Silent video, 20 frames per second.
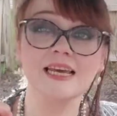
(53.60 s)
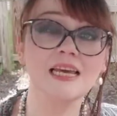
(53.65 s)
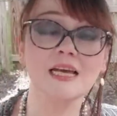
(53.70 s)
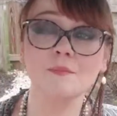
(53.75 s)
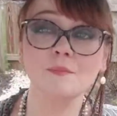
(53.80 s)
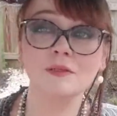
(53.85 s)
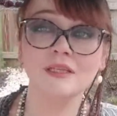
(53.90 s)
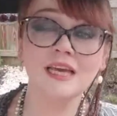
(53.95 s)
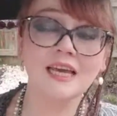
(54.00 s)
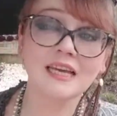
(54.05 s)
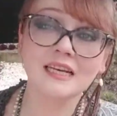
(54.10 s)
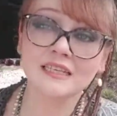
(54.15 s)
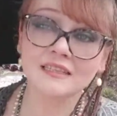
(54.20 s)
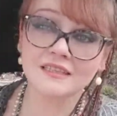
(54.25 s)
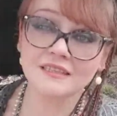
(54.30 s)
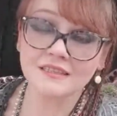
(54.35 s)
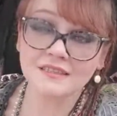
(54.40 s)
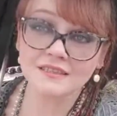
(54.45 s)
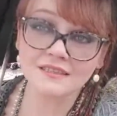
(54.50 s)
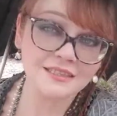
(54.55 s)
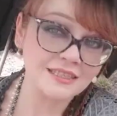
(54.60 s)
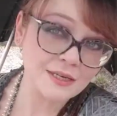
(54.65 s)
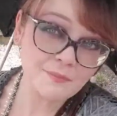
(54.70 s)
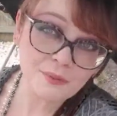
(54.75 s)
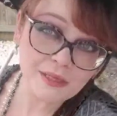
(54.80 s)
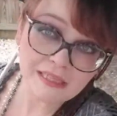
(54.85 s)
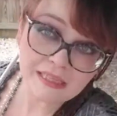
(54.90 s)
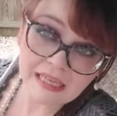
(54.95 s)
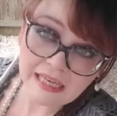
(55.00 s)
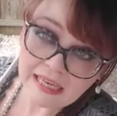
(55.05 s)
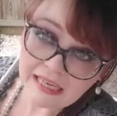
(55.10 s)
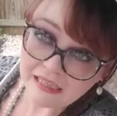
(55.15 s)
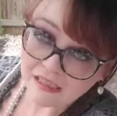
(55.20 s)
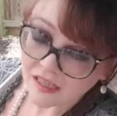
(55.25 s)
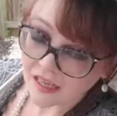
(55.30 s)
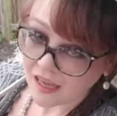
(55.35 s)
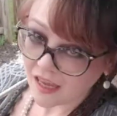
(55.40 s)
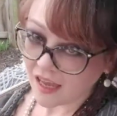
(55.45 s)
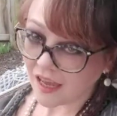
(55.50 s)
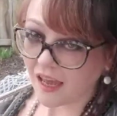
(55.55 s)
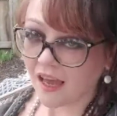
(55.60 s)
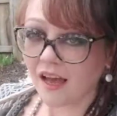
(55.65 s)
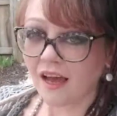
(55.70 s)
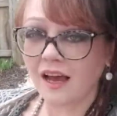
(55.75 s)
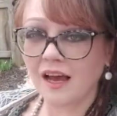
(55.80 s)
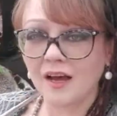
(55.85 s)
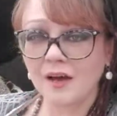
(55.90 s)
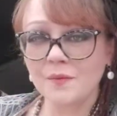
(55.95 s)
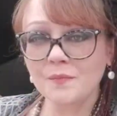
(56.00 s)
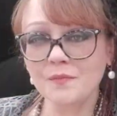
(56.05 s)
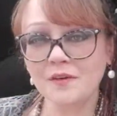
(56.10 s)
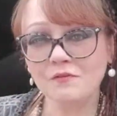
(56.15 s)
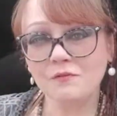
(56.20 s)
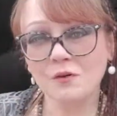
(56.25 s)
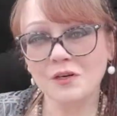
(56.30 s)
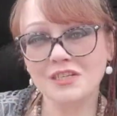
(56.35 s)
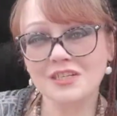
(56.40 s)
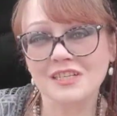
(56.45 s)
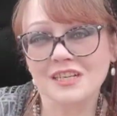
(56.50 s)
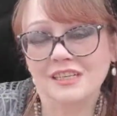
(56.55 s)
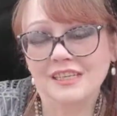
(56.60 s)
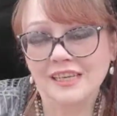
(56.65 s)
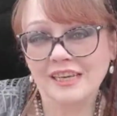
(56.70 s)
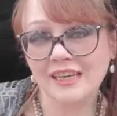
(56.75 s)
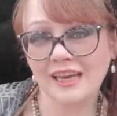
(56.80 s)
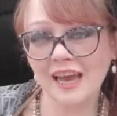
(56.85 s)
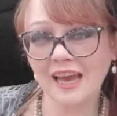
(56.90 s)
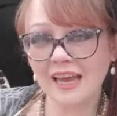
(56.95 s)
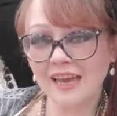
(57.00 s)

up late and sleep in late. But fortunately, I